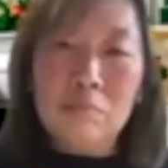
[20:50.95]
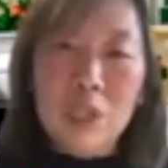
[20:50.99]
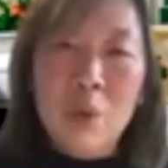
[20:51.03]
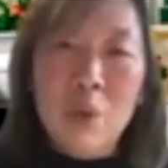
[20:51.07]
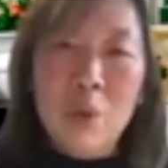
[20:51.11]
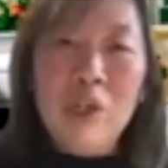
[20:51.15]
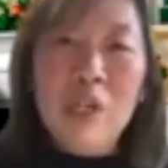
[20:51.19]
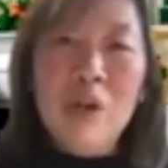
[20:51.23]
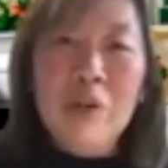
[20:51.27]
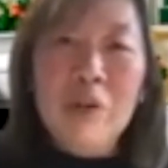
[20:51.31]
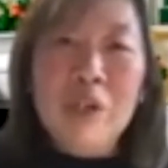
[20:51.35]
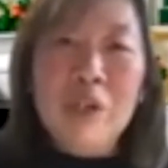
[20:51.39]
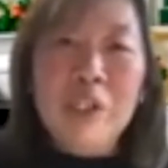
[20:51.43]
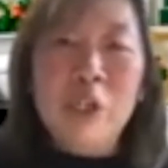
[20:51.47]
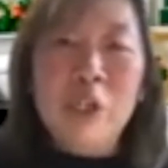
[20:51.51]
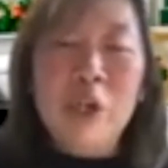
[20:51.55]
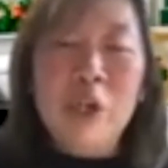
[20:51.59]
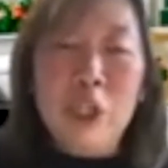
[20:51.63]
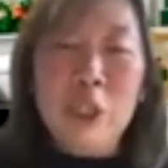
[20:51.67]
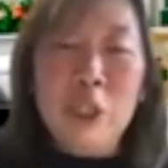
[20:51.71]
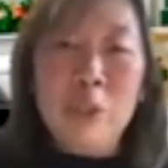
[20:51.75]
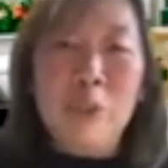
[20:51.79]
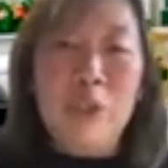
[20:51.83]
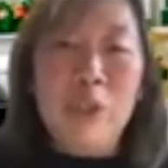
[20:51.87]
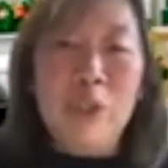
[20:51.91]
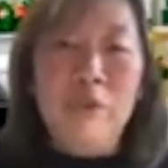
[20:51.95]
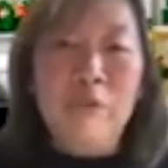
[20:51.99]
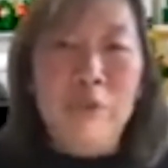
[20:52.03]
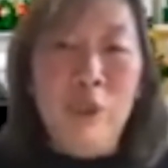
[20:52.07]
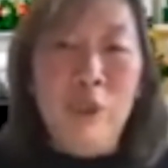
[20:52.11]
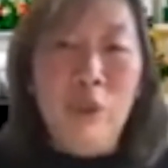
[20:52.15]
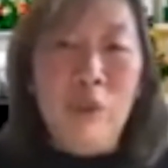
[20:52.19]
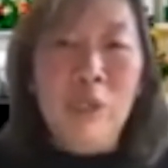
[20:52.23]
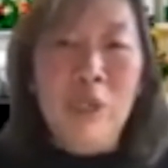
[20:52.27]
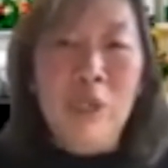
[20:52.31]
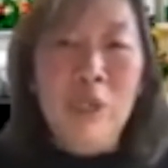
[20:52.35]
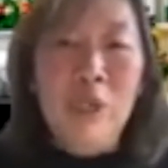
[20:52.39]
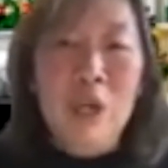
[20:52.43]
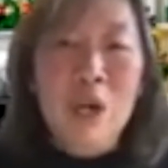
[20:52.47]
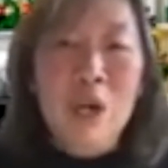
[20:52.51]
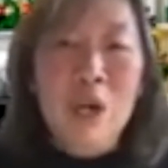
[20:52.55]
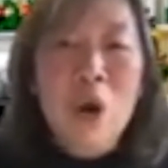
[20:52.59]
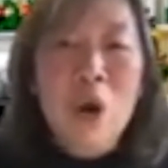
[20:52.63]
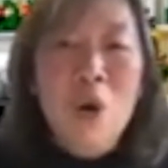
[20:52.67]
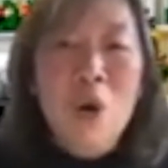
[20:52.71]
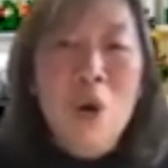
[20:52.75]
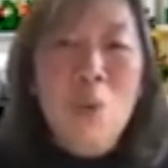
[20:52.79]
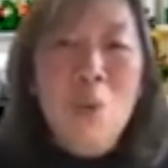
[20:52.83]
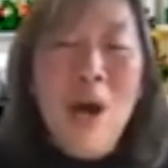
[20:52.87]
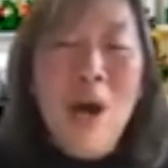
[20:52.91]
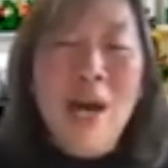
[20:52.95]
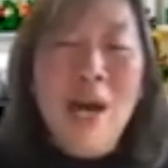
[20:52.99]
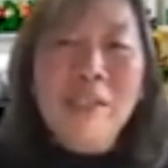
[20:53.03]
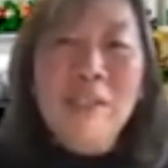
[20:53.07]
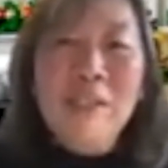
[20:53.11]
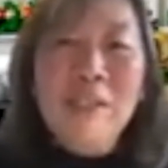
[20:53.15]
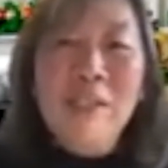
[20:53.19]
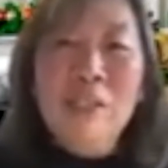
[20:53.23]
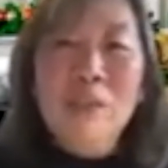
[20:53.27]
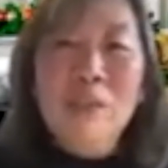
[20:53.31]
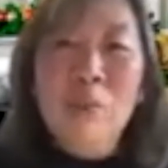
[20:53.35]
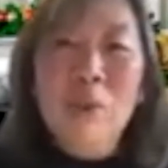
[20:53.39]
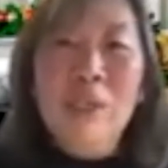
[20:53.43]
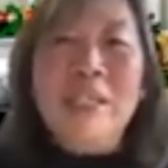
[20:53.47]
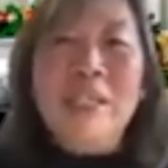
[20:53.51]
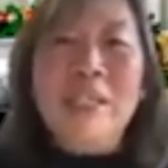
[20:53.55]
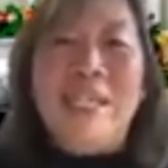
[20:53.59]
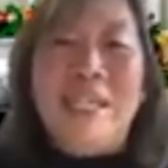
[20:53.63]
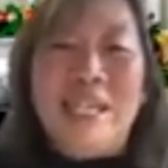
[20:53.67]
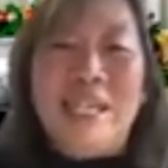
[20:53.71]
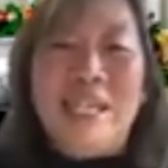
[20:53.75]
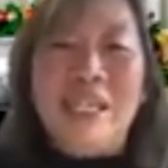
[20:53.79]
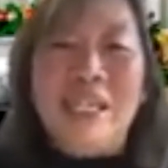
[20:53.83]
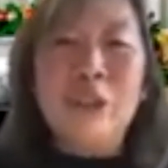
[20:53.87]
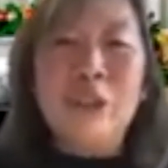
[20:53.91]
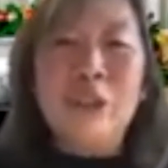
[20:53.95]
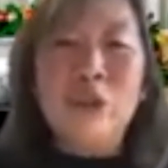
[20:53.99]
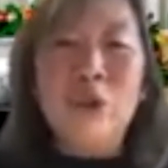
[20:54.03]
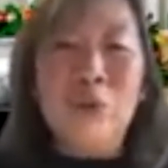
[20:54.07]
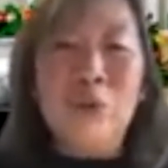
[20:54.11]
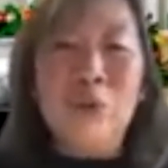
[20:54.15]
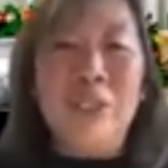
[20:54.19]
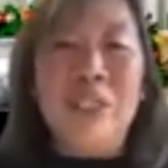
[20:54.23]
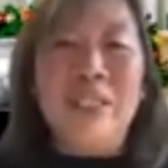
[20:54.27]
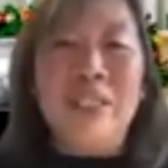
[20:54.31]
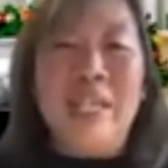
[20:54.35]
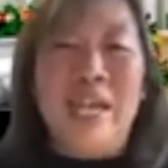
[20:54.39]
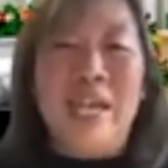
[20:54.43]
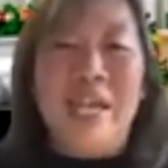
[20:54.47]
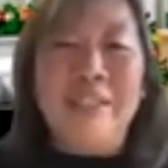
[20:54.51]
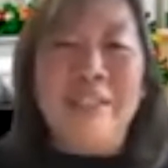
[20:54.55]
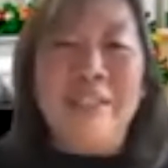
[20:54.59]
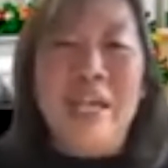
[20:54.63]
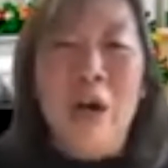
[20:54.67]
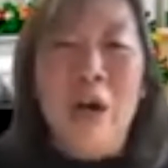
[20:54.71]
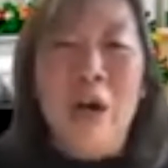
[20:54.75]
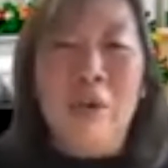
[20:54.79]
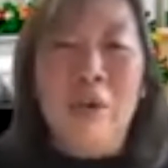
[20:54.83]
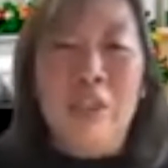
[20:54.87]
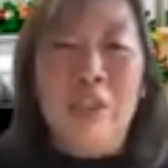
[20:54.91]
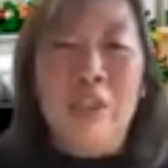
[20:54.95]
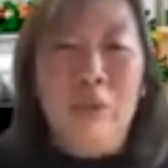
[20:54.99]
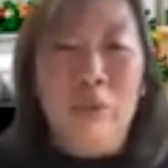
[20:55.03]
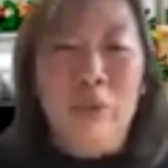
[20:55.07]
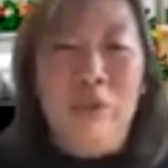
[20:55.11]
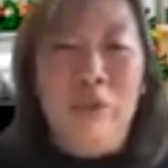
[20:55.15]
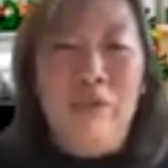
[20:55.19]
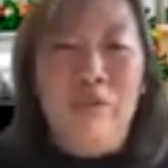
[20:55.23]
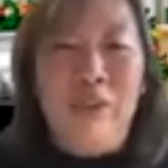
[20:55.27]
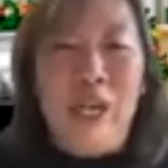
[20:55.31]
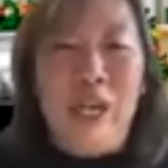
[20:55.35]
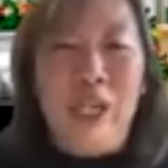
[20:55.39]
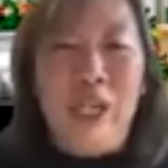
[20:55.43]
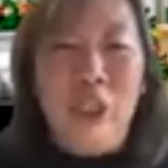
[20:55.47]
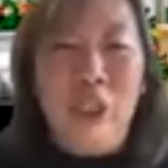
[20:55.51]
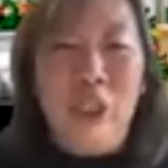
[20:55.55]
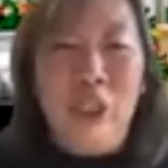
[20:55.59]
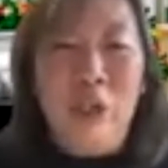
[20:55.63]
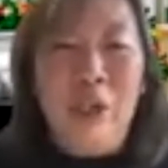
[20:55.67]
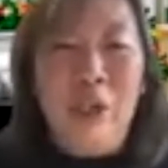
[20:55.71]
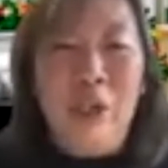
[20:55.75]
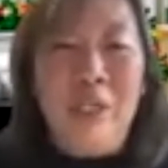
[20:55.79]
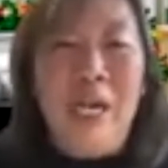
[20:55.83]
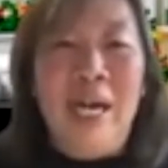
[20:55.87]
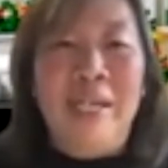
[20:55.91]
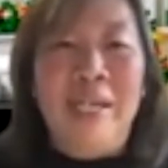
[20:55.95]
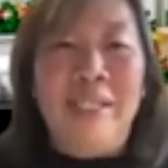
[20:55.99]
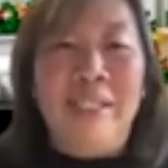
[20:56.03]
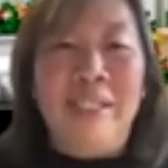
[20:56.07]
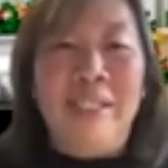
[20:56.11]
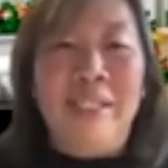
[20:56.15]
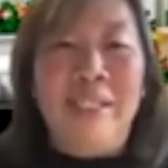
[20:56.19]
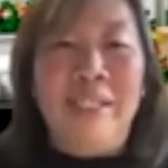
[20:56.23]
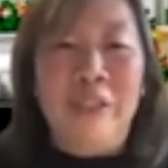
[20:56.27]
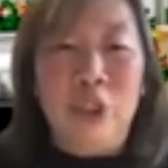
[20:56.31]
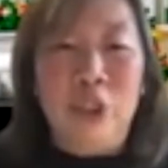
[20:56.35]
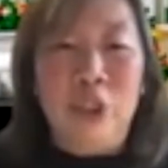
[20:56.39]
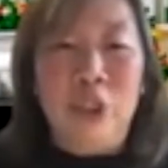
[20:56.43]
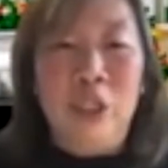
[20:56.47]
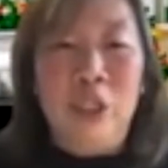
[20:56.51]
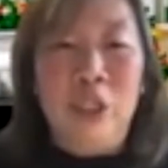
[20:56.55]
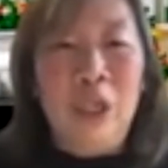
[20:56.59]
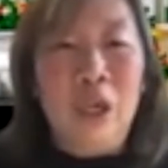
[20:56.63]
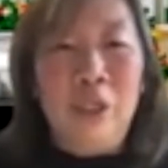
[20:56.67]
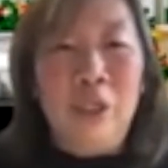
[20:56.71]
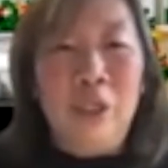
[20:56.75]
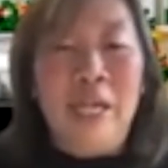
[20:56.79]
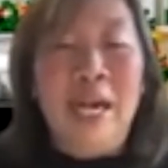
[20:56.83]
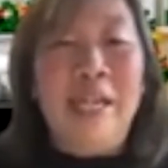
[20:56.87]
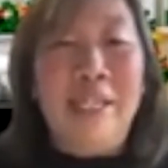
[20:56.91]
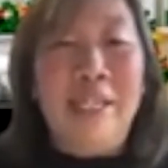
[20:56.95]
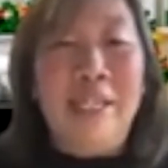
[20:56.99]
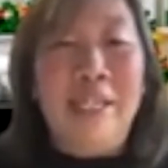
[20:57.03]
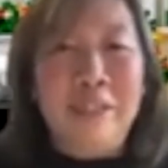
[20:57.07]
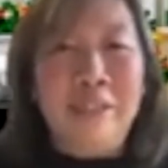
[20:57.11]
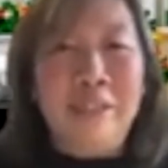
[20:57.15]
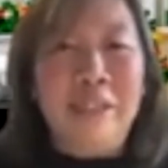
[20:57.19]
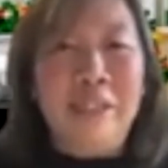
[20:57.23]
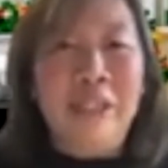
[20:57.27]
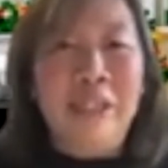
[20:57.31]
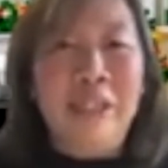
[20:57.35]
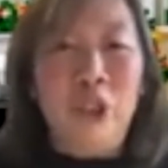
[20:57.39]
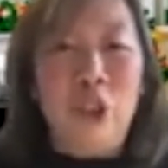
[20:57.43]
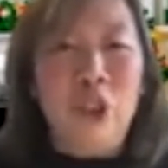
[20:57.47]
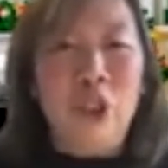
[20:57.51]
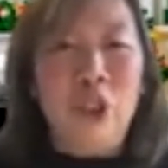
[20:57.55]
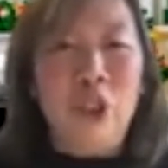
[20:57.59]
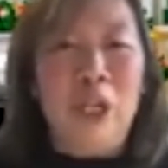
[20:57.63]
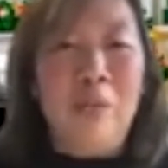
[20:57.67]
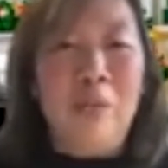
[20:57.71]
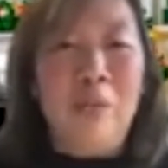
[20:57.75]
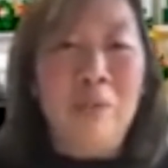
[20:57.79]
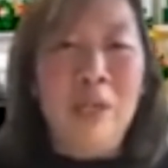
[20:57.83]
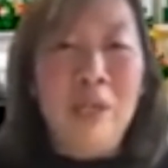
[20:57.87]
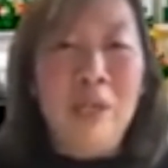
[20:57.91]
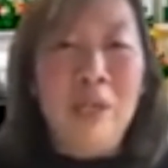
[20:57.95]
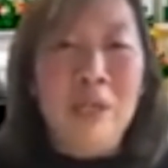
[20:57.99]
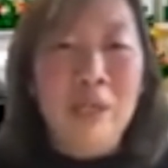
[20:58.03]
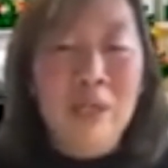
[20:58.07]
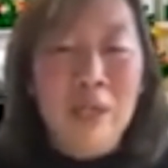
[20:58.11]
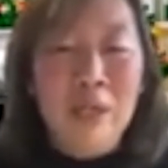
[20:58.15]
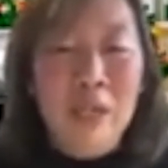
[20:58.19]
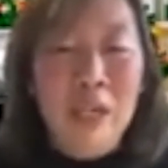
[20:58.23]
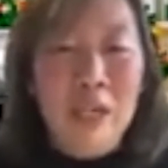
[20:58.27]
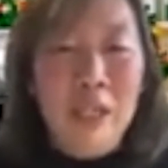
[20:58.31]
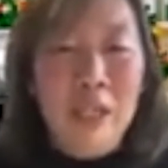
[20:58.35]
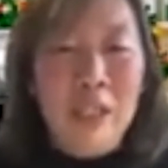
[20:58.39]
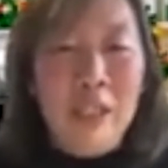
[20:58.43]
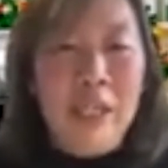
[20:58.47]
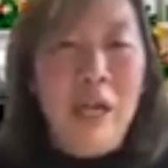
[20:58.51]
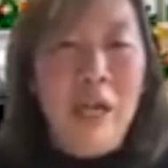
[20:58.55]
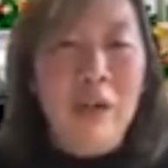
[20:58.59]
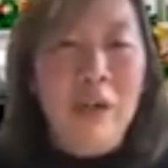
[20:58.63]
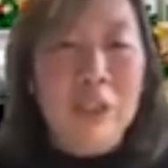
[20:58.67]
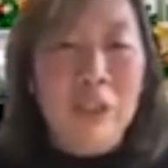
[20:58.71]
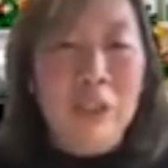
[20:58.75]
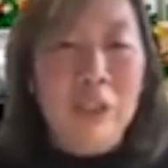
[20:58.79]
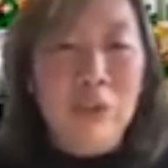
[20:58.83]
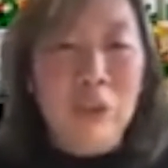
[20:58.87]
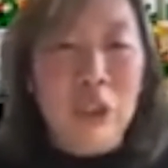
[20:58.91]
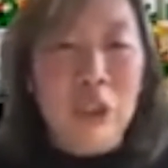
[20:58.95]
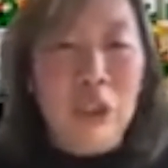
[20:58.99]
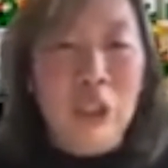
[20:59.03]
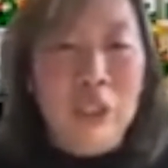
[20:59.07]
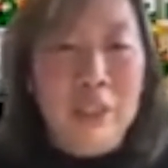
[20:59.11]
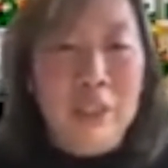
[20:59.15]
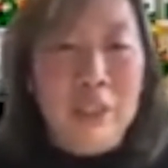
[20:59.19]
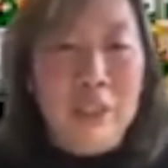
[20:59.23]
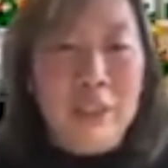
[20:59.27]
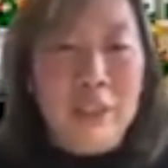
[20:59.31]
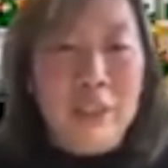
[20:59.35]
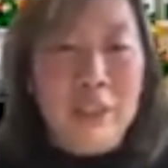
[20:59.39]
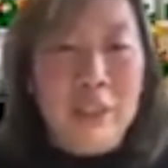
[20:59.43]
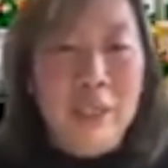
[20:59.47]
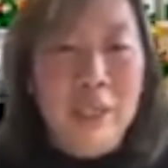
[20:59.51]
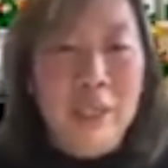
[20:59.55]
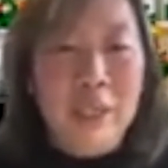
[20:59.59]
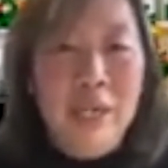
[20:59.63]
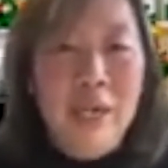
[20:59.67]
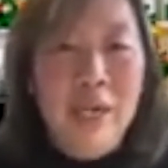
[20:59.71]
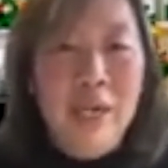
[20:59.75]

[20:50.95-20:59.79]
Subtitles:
When I read the Gospel of Luke, one key story stands out in the reflection on identity and shame, an encounter with Jesus.